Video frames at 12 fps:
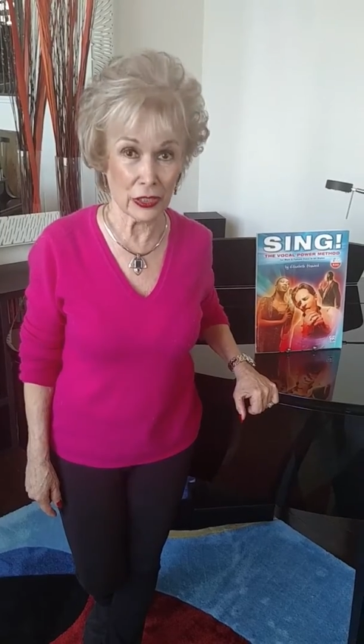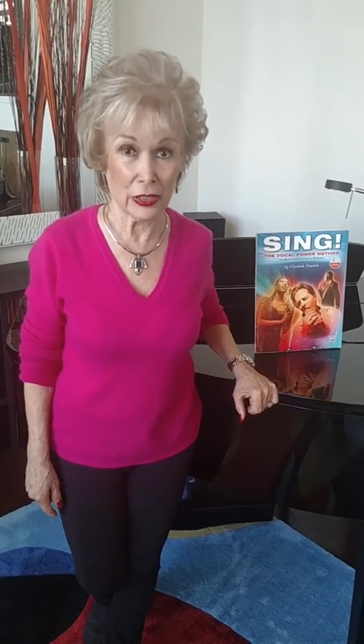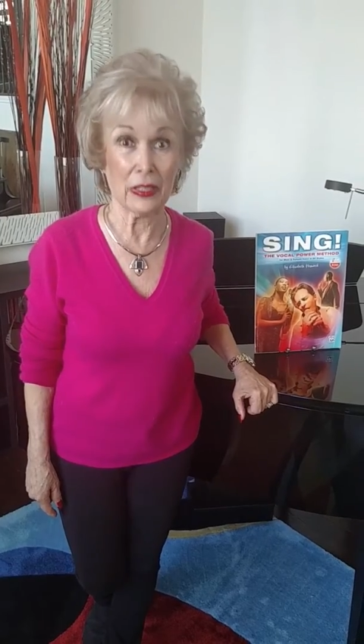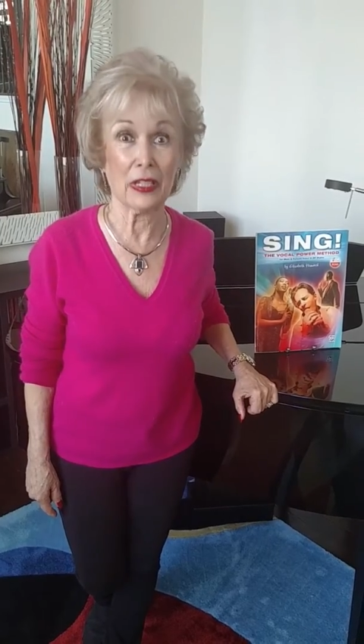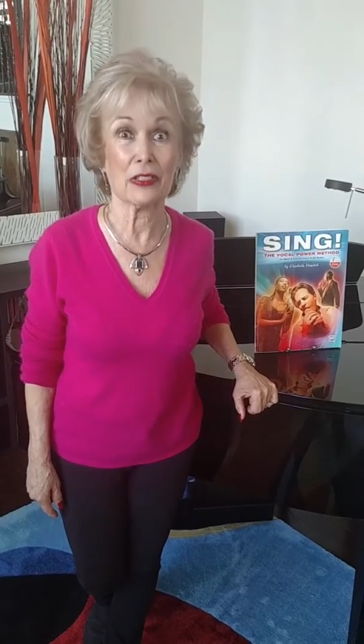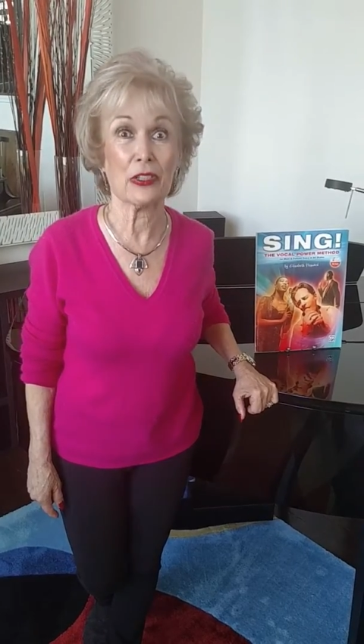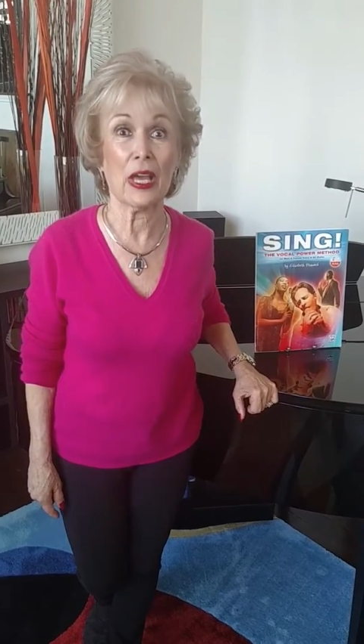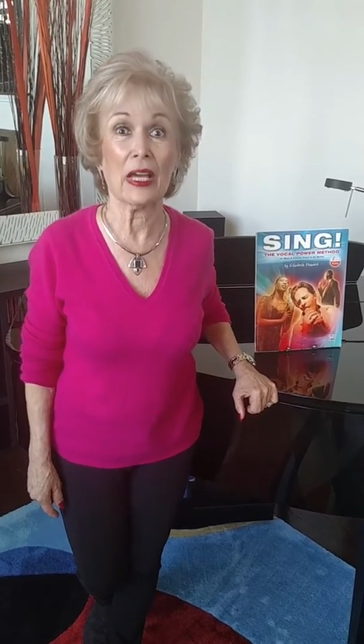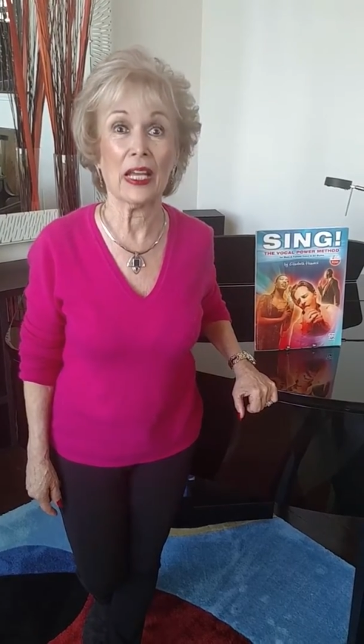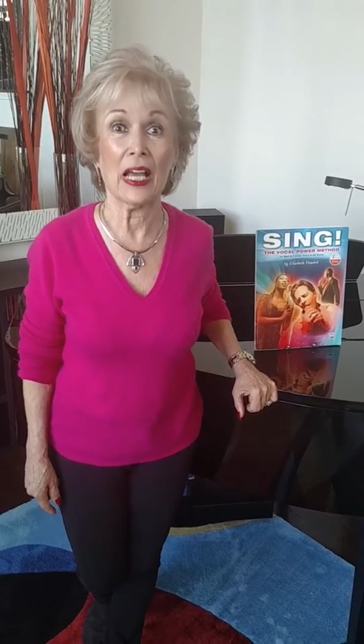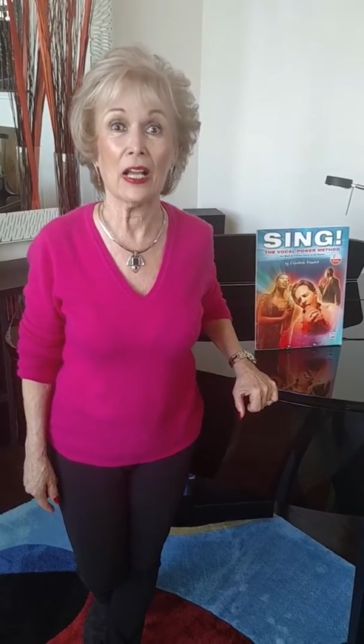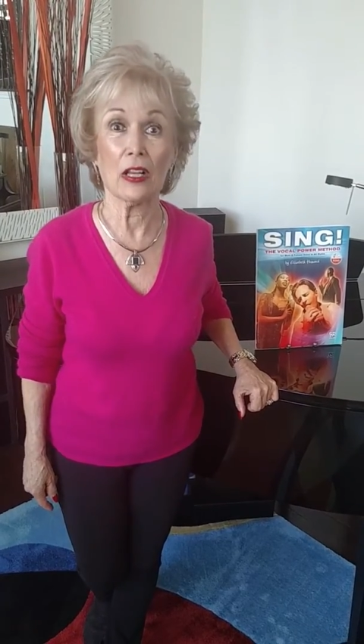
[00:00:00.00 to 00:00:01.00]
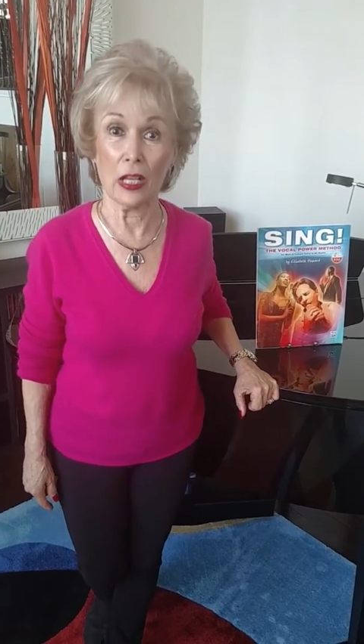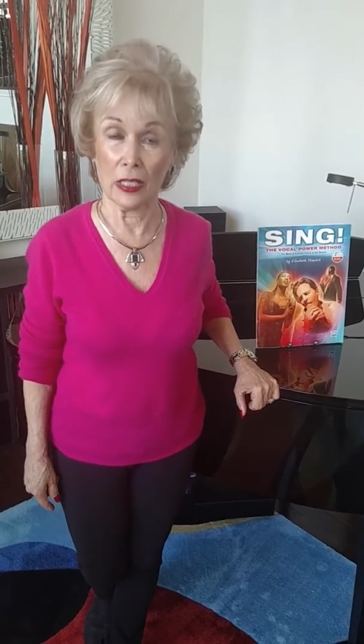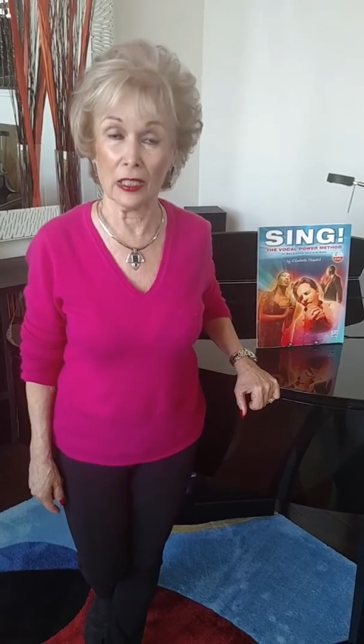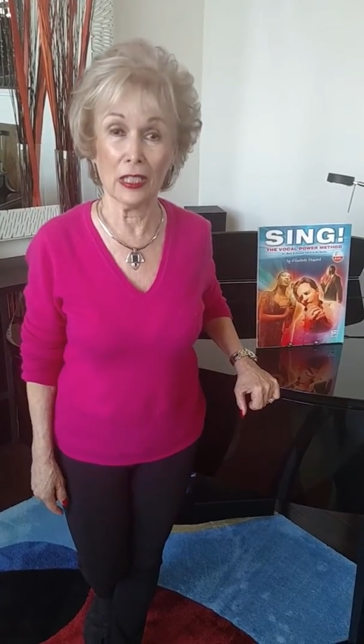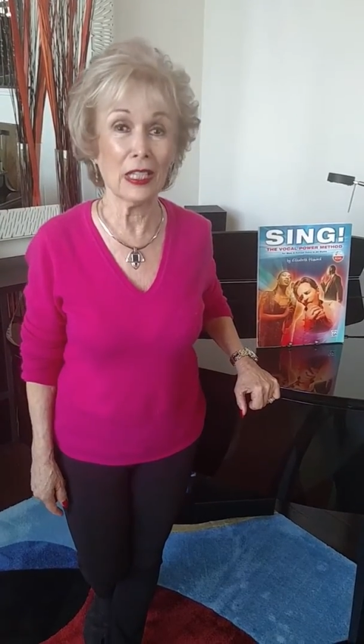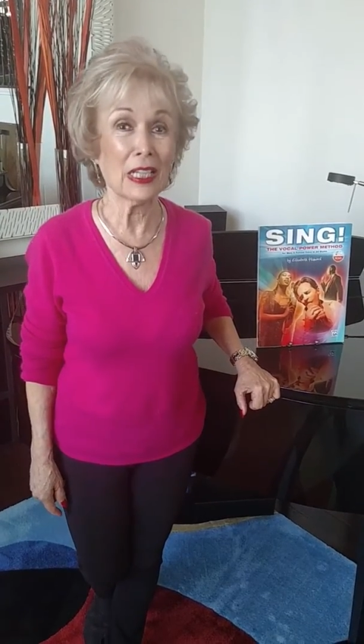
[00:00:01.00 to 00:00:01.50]
And there's that L
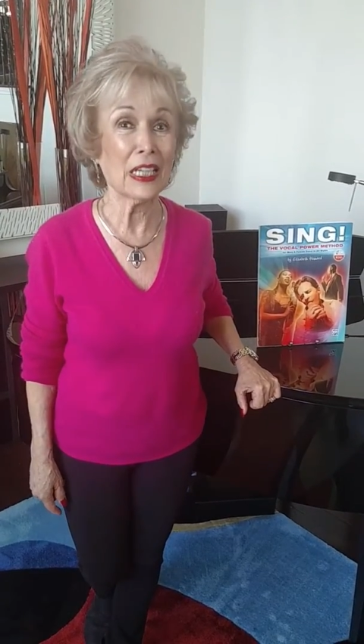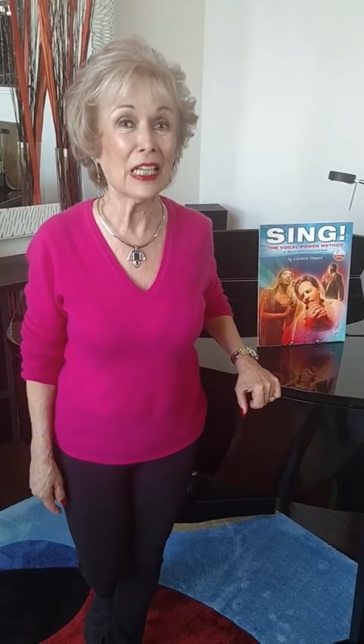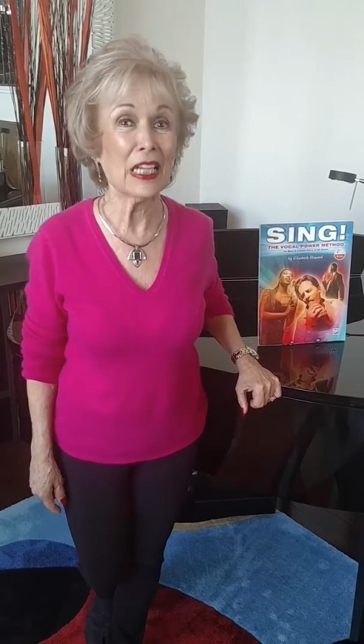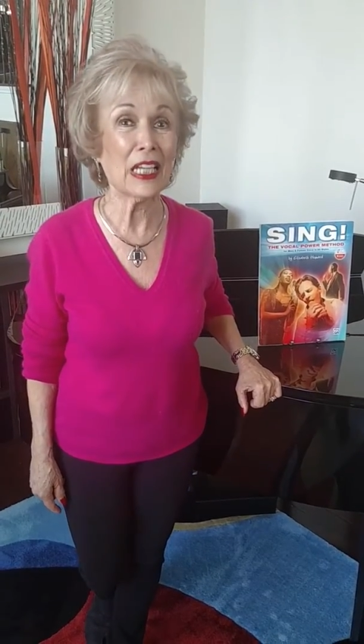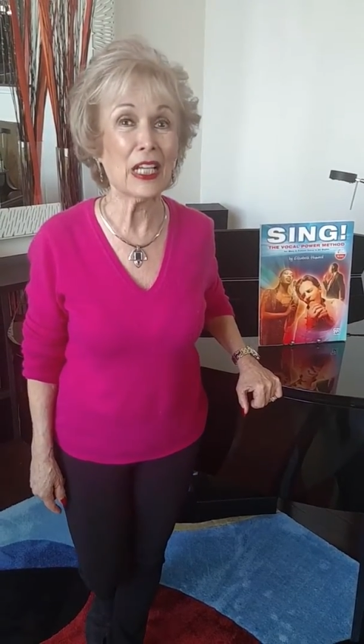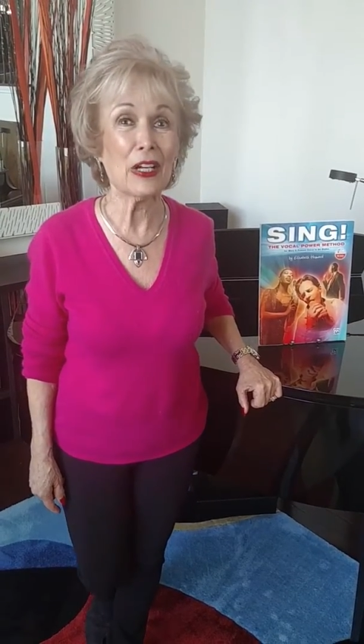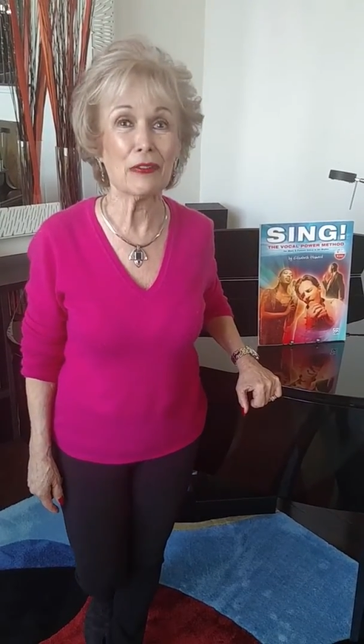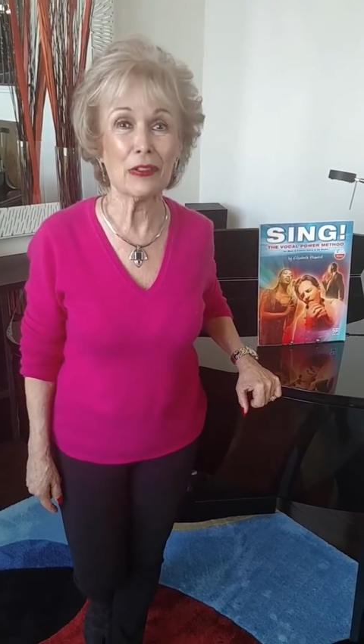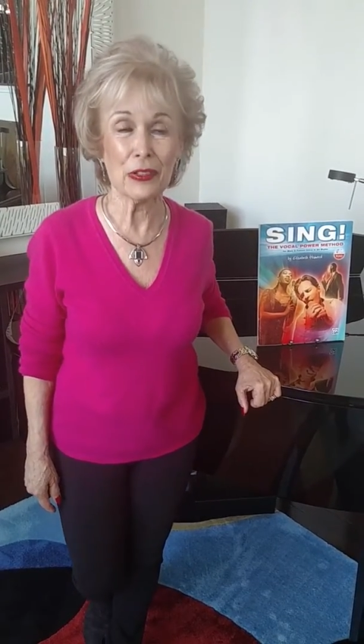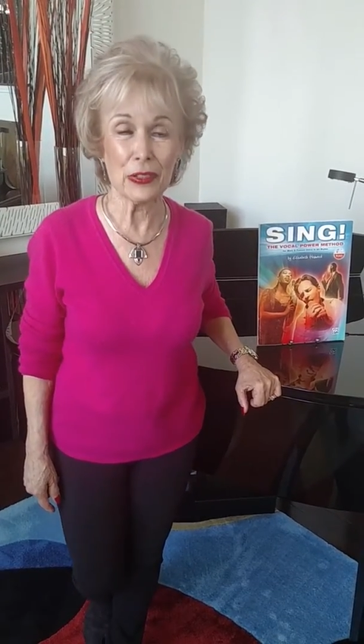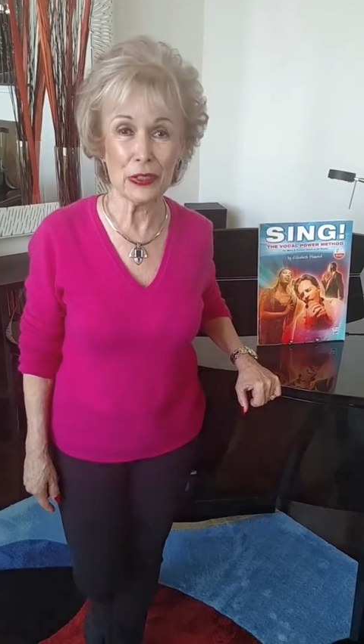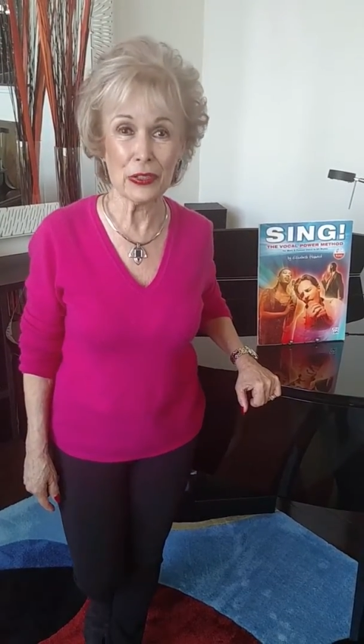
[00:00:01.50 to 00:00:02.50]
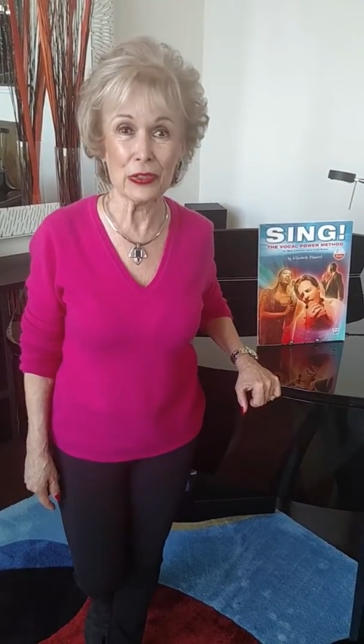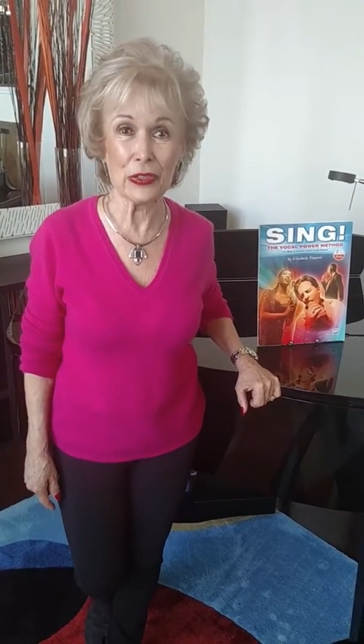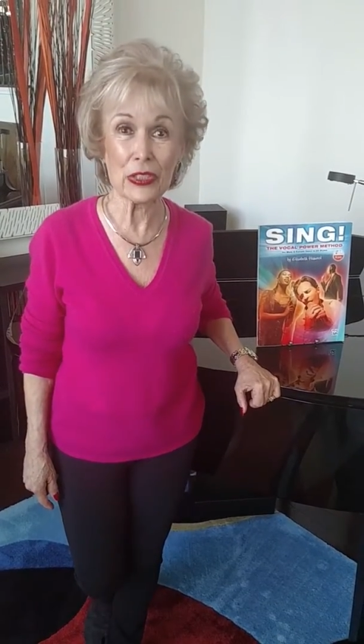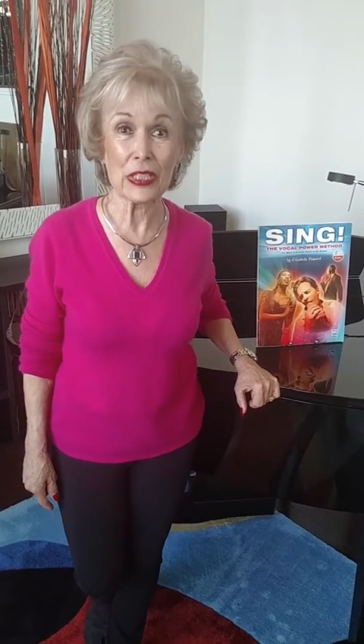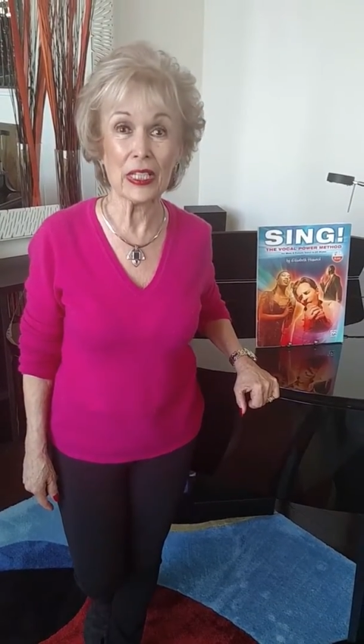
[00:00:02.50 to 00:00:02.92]
on lovers.